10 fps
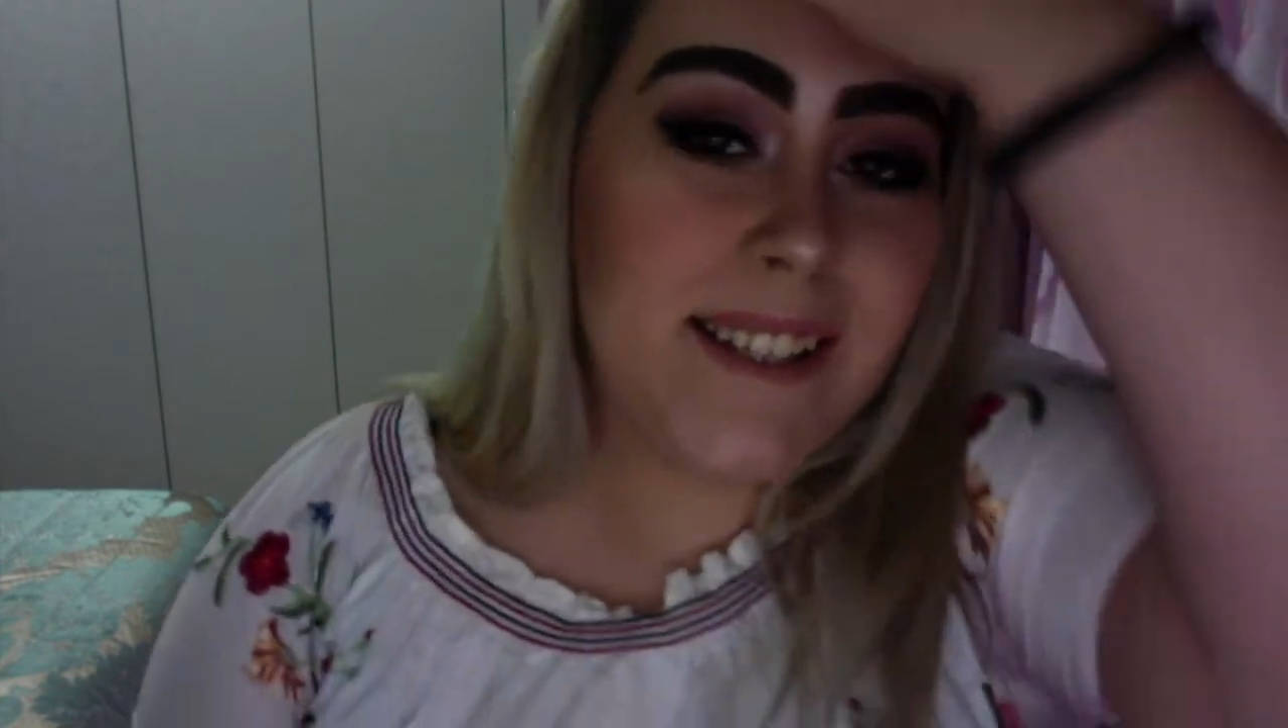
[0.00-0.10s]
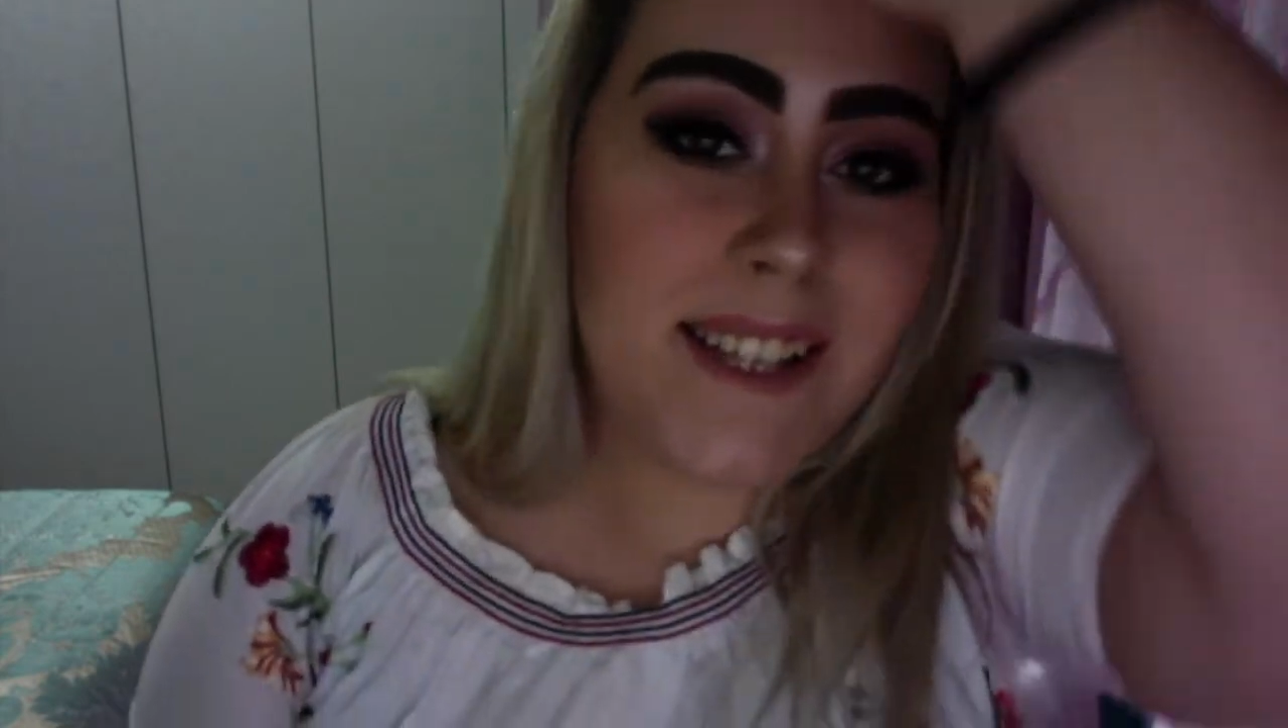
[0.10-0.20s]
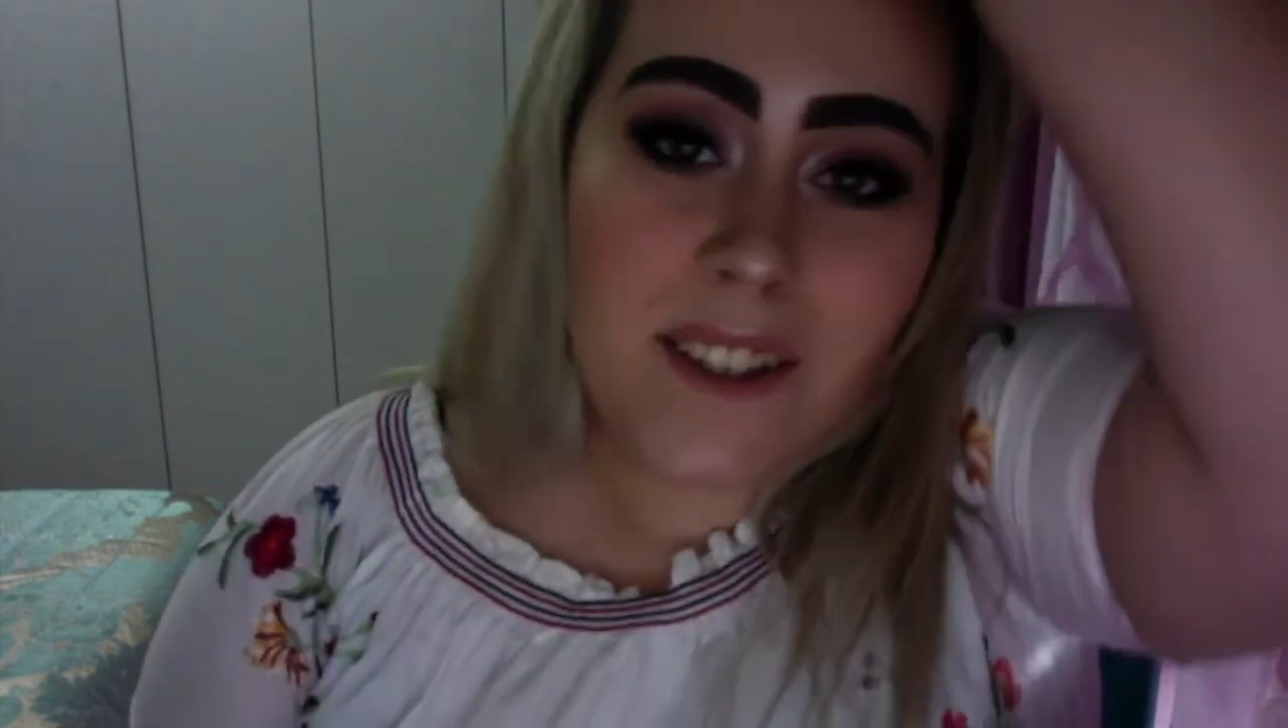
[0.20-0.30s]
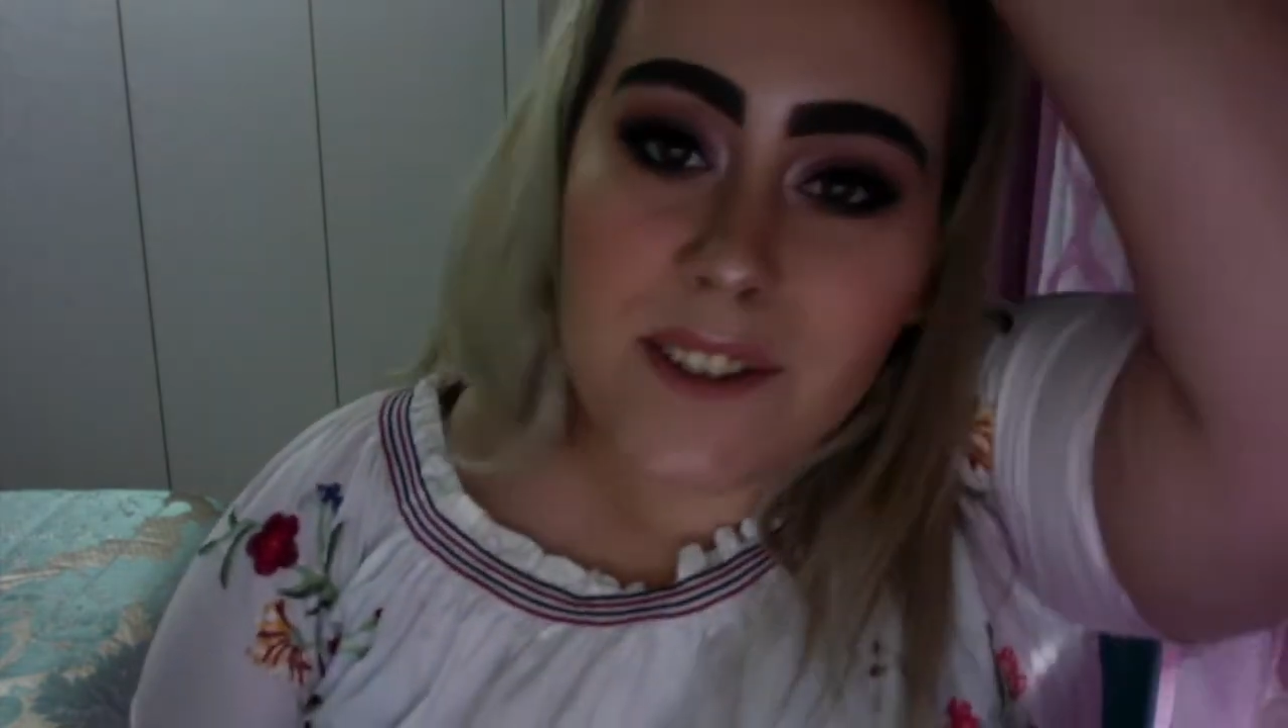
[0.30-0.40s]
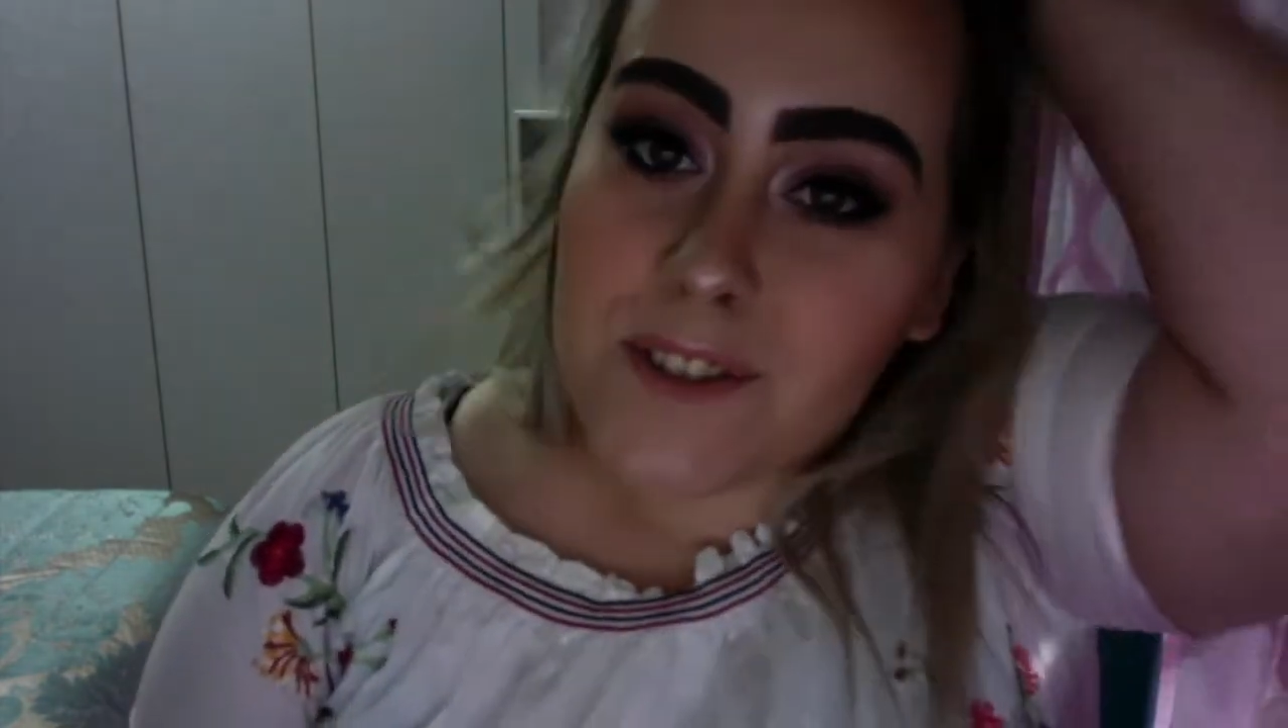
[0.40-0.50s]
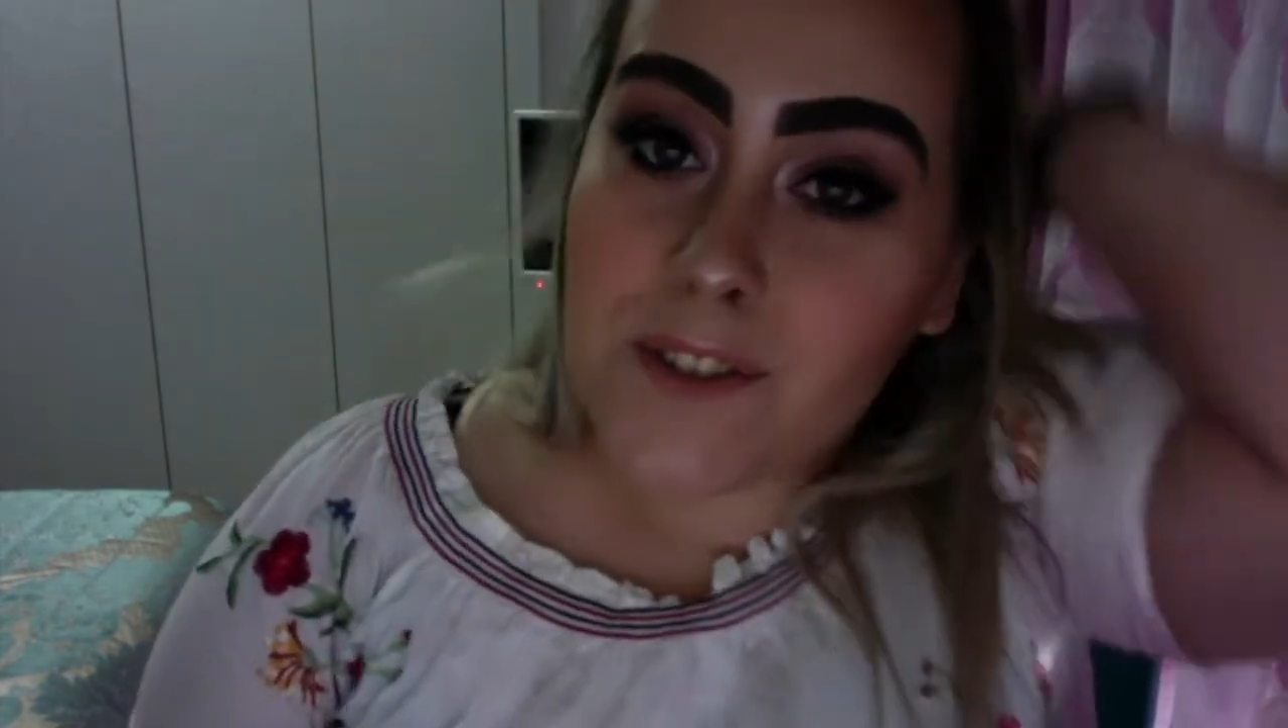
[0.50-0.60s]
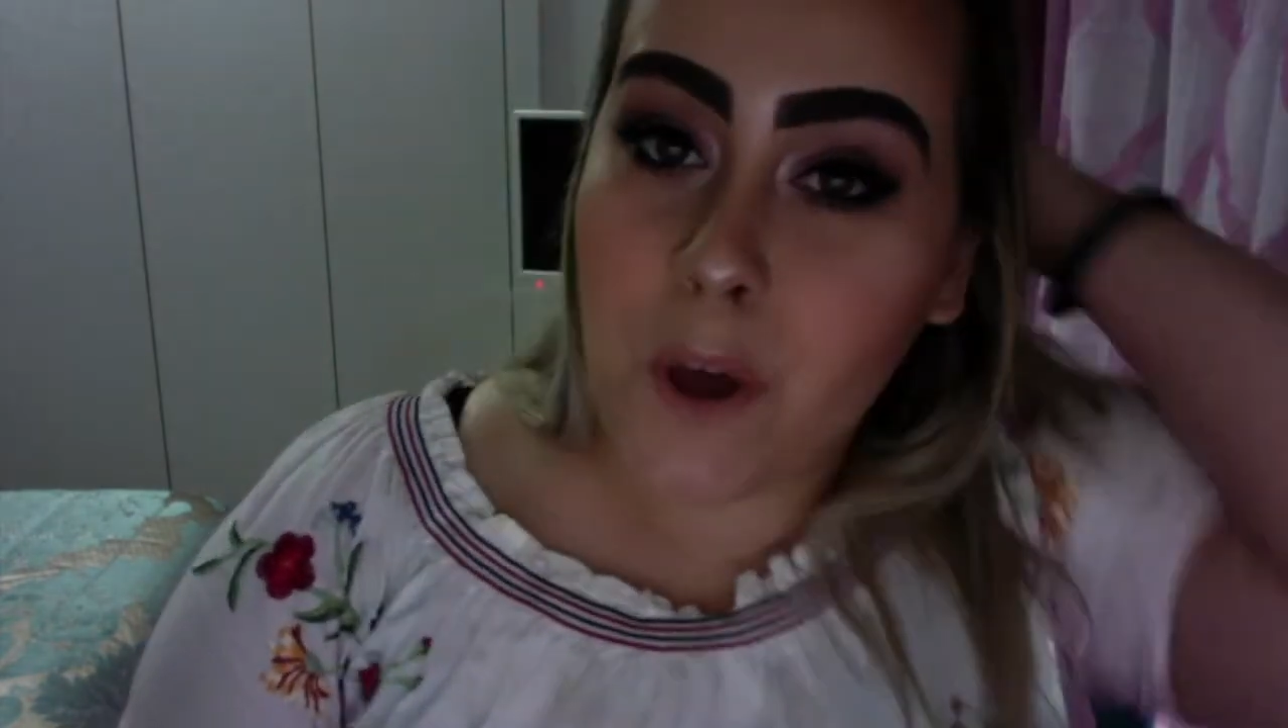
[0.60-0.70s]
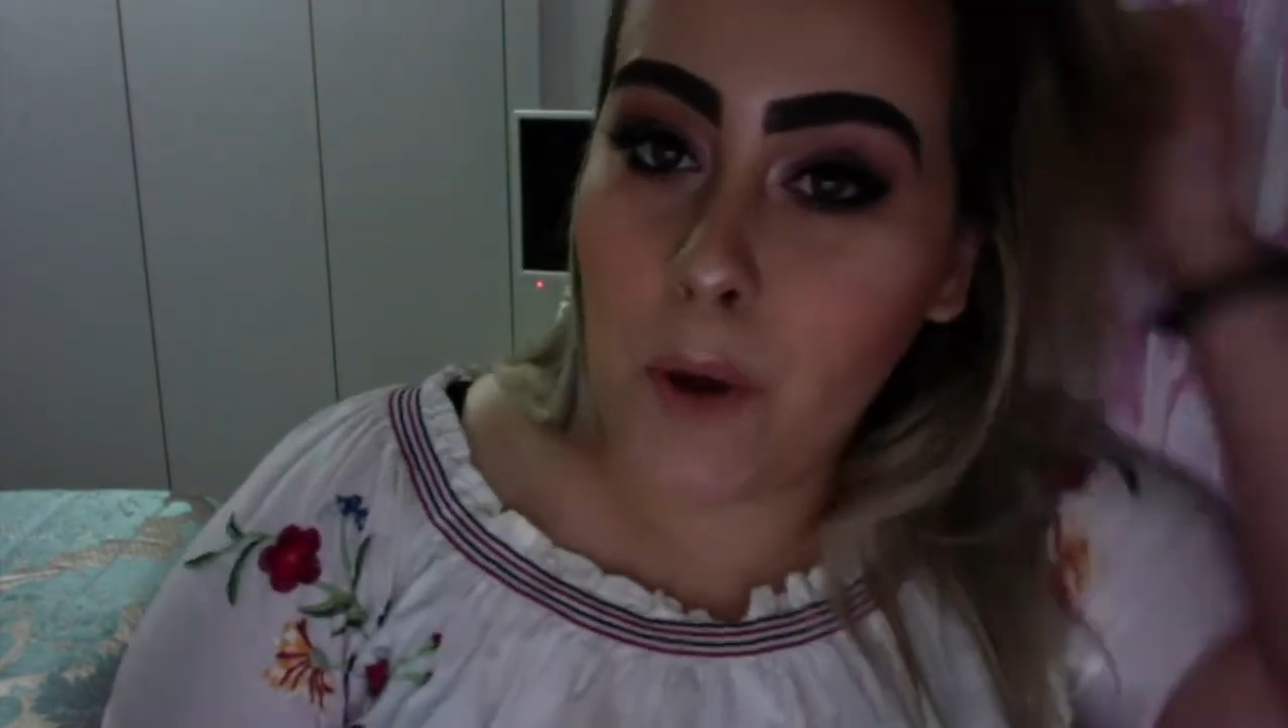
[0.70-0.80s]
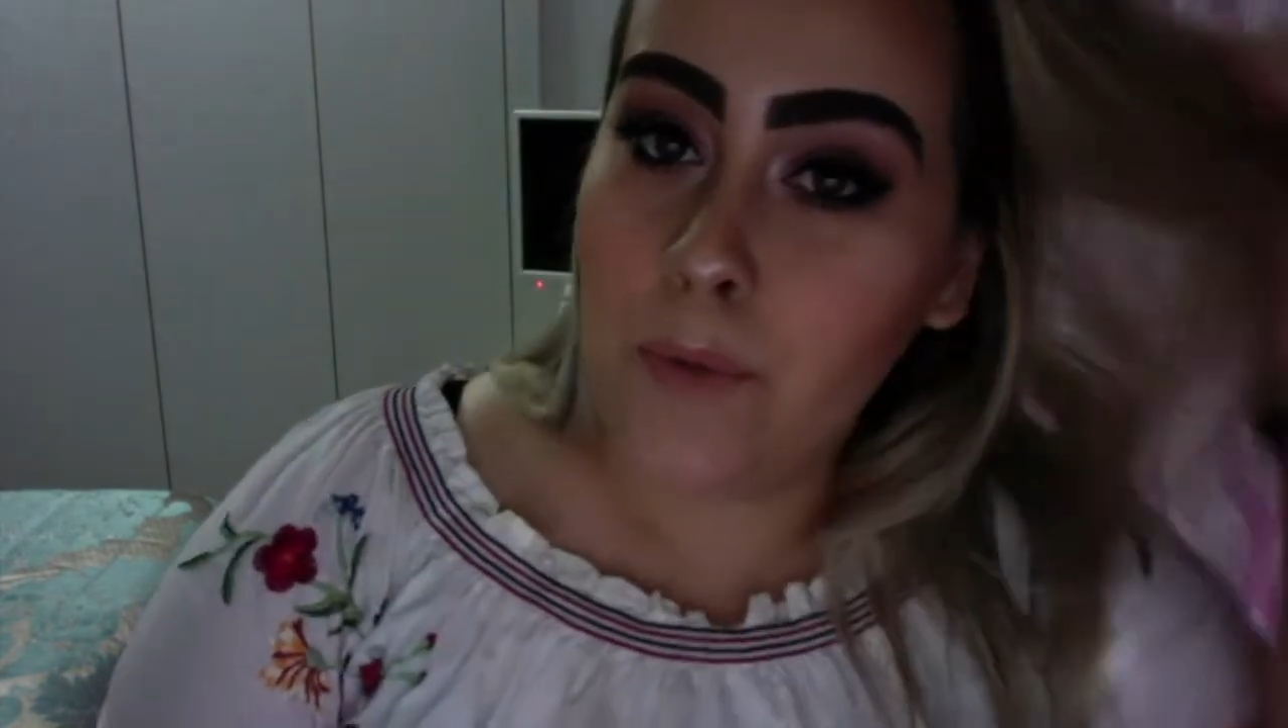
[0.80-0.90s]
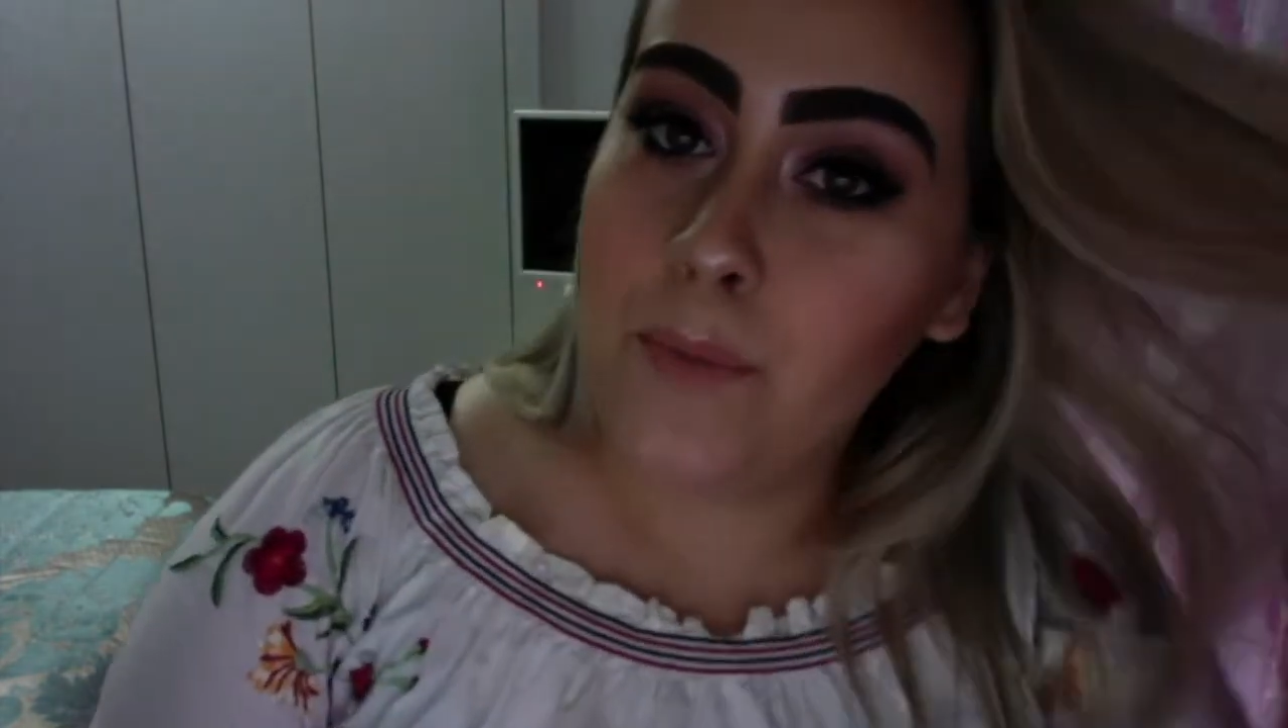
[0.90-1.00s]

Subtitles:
thank you so